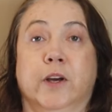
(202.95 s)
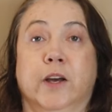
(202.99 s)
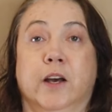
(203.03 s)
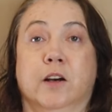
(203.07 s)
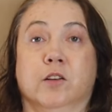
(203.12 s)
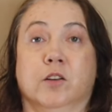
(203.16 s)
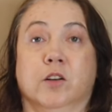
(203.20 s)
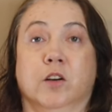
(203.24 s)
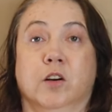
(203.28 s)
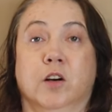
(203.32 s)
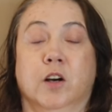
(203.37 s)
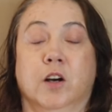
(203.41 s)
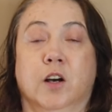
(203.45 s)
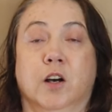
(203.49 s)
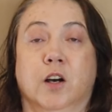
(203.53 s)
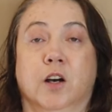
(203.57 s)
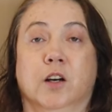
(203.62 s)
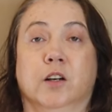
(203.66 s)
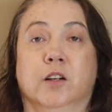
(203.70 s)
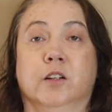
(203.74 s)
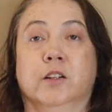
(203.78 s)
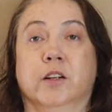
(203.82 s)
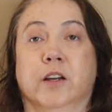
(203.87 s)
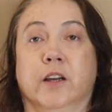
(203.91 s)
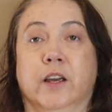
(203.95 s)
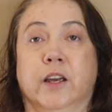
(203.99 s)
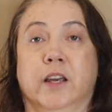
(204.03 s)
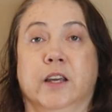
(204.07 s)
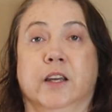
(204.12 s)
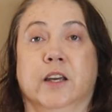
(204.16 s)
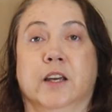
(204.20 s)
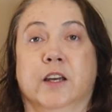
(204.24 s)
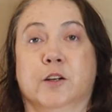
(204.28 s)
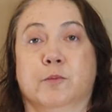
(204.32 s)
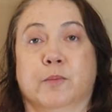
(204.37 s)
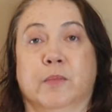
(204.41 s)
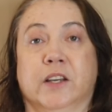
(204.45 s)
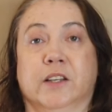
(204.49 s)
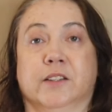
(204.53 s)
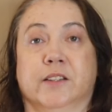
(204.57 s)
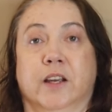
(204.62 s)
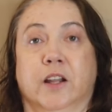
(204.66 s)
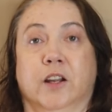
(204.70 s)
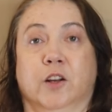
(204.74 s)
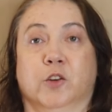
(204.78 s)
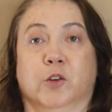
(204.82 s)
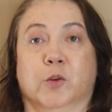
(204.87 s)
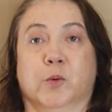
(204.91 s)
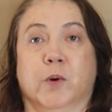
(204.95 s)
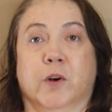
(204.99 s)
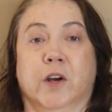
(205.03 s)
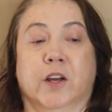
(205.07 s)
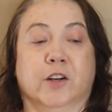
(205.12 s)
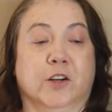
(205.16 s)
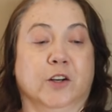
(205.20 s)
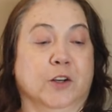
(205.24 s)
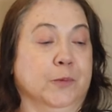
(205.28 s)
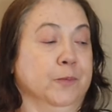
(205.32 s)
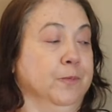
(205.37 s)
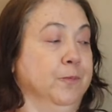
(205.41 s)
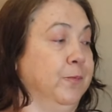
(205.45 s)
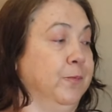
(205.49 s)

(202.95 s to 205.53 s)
alcohol and micellar water.